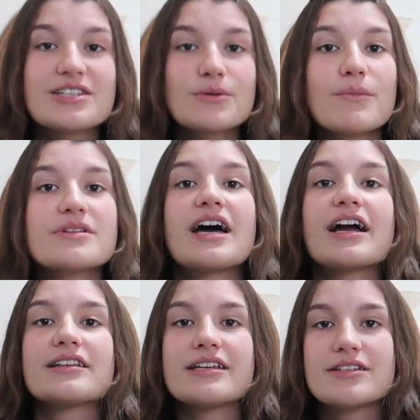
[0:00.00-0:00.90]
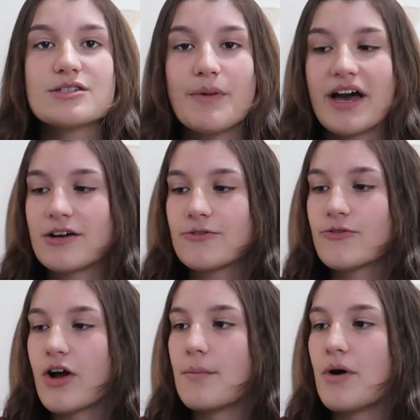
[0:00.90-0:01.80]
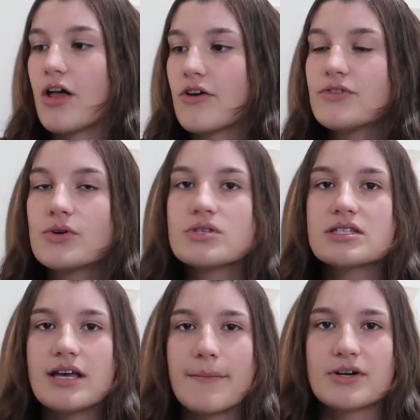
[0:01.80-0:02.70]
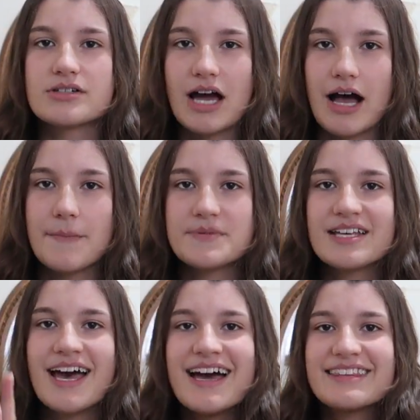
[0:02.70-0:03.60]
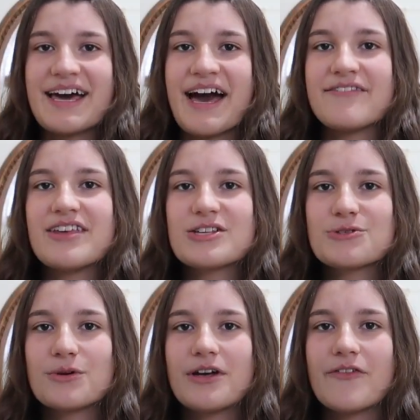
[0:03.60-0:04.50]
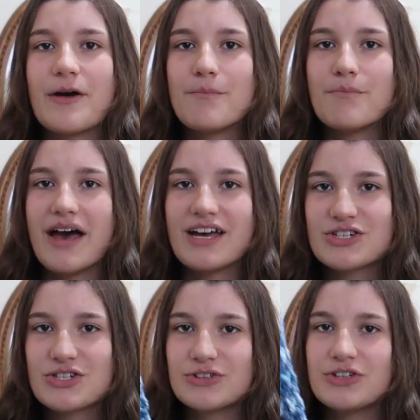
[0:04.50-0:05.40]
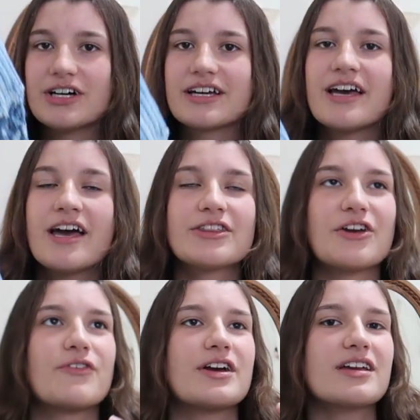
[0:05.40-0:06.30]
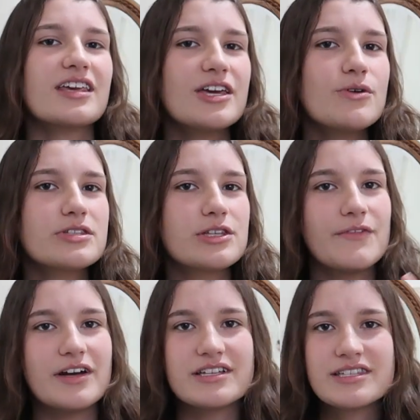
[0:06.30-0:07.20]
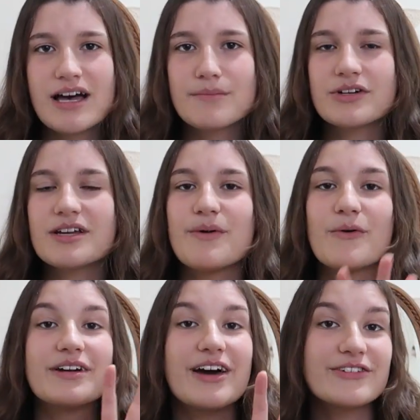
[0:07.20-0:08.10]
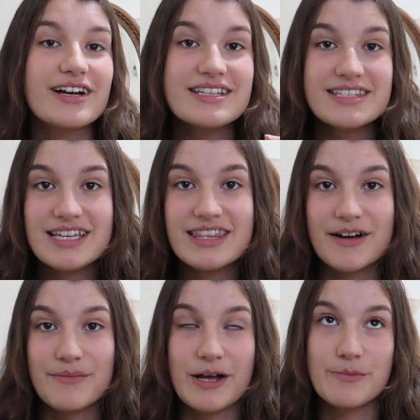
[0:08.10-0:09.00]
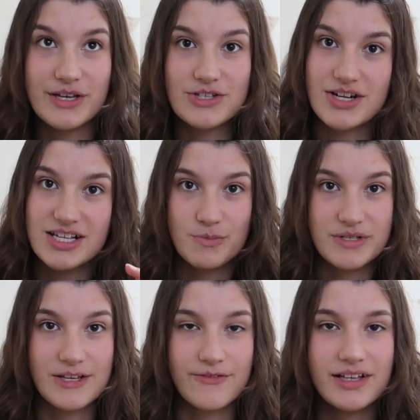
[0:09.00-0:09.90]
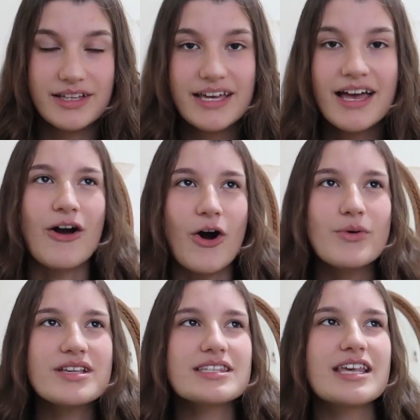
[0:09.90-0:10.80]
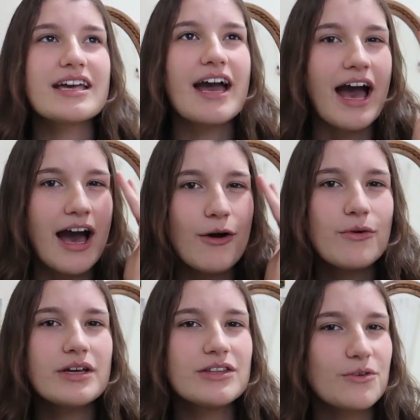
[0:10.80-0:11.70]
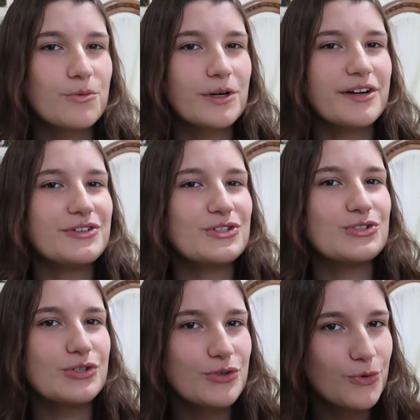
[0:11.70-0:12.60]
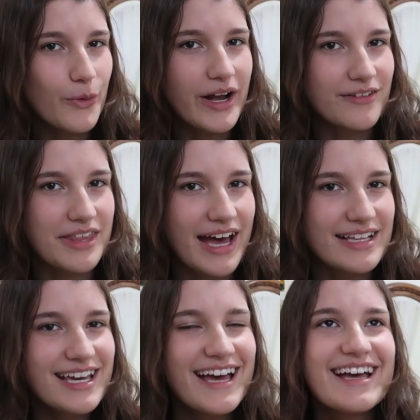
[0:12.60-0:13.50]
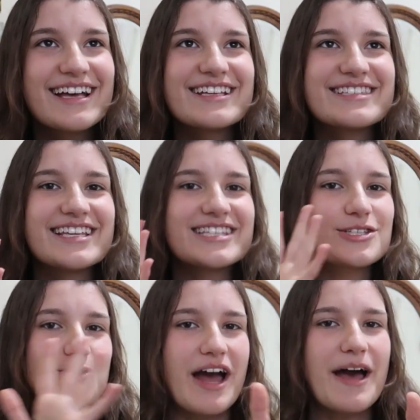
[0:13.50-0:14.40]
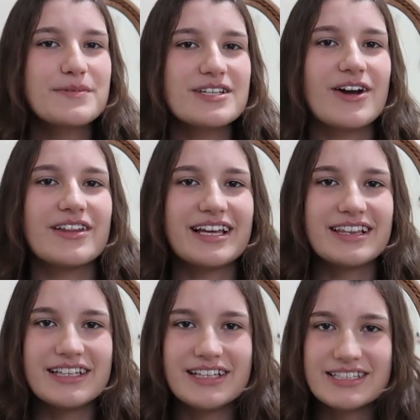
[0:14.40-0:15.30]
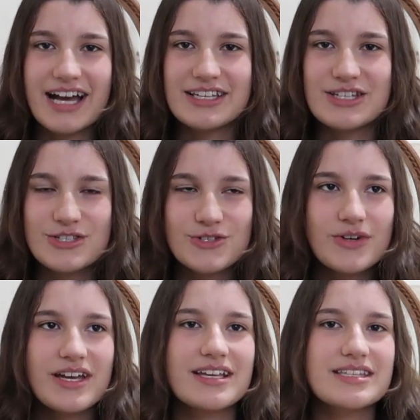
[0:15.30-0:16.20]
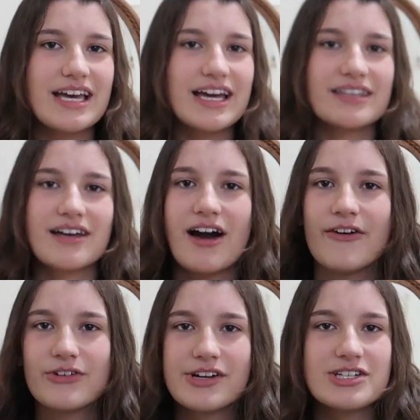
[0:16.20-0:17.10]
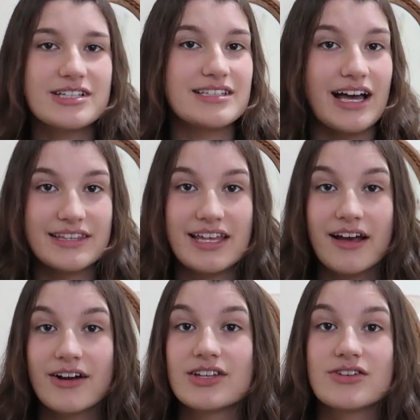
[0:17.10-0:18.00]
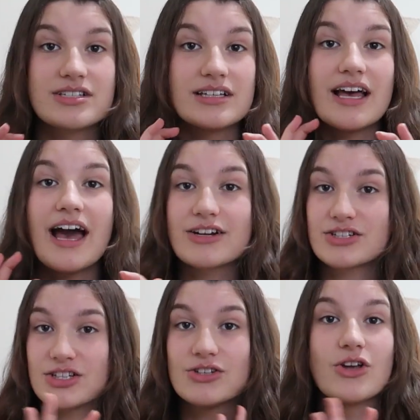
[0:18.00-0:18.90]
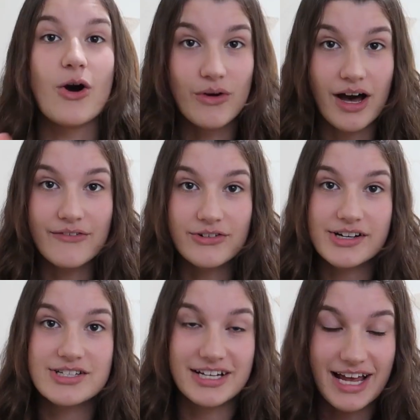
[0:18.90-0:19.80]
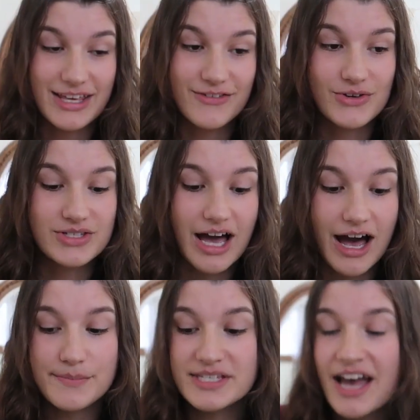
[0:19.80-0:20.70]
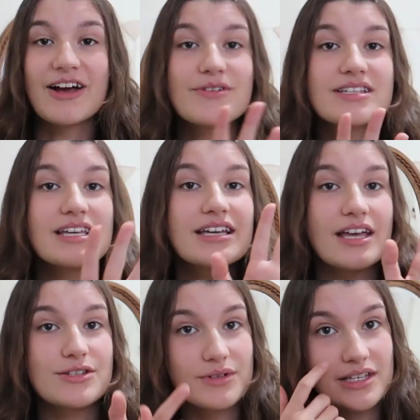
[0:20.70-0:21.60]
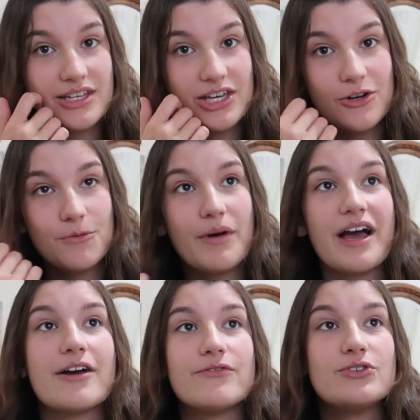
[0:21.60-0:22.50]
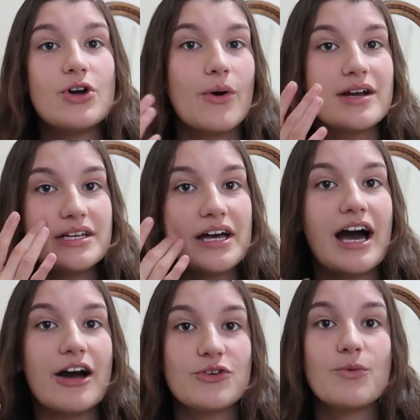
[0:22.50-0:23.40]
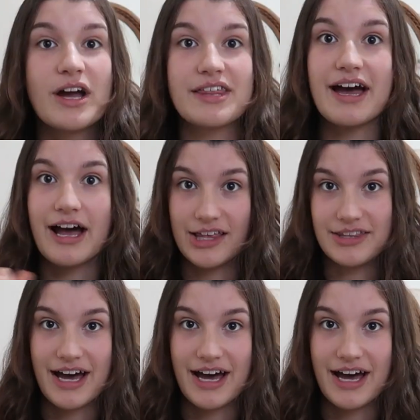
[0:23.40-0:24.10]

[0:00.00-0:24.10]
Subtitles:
this one was highly inspired from all of those summer tops that have that sort of mesh look. They're very cute, they're very summery, but whenever I see them on Pinterest specifically, I always think, how in the world do you wear that? Because the straps are like little tiny strings and the coverage is not there. There's actually no coverage in any of those tops. And I always think that's really cute, but I have no idea how you wear that out of the